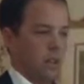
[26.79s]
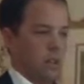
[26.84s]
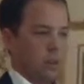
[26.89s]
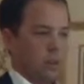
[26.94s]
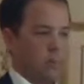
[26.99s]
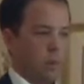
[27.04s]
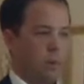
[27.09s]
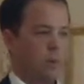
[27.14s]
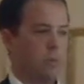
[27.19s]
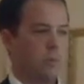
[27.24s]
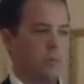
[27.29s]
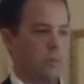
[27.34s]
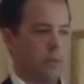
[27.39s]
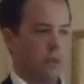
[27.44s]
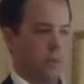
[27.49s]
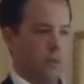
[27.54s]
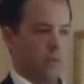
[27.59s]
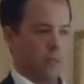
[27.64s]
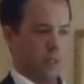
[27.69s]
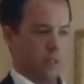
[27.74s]
You're supposed to be
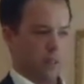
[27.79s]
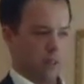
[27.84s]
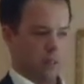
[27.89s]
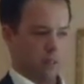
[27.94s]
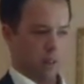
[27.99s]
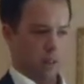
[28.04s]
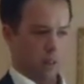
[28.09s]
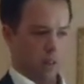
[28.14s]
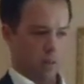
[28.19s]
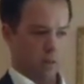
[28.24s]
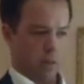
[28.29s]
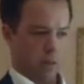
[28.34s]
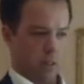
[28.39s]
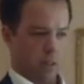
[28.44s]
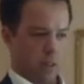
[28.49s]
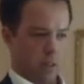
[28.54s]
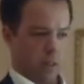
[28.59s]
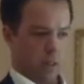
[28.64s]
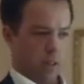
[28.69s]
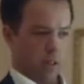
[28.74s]
talking about this right now. You want
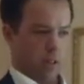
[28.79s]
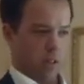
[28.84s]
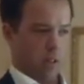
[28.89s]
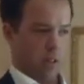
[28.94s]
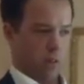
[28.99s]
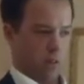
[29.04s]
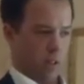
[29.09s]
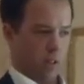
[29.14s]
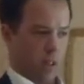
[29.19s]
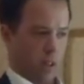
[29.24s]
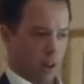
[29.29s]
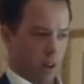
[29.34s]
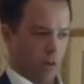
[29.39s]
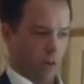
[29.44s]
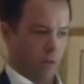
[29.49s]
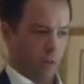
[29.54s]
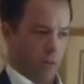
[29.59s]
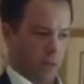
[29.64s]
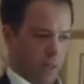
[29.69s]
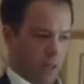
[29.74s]
to take it
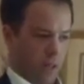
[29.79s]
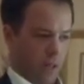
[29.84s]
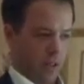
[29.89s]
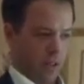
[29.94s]
over from me?